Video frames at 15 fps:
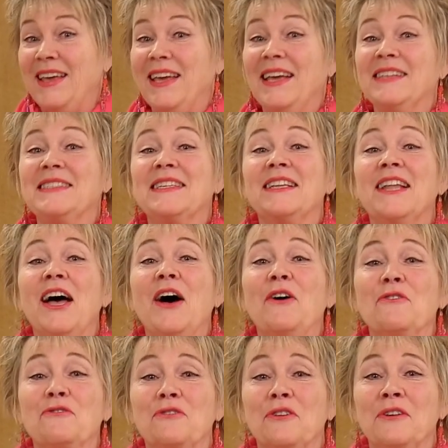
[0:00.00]
It's
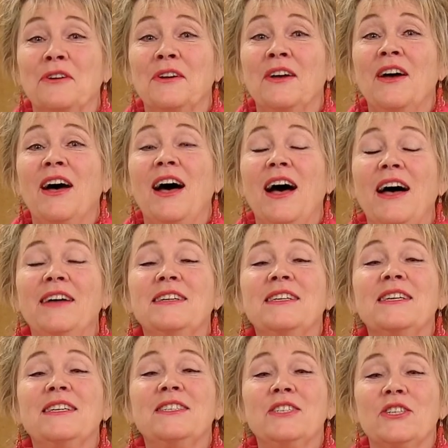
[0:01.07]
love.
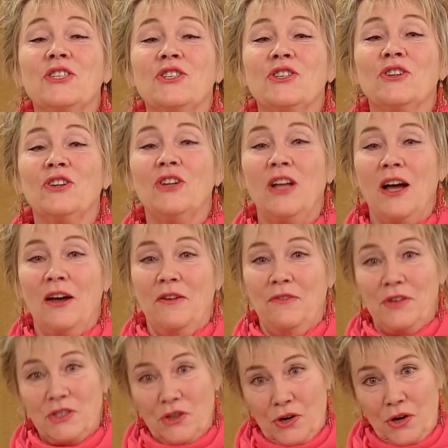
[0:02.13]
Unconditional love
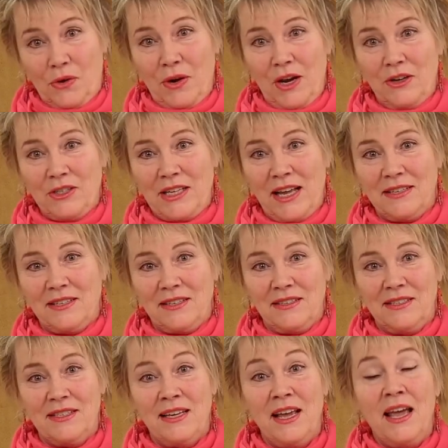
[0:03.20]
is our Creator's
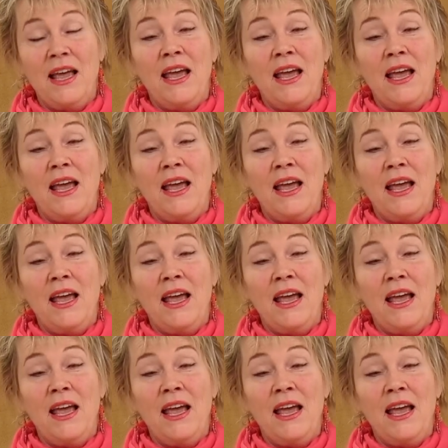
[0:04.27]
essence,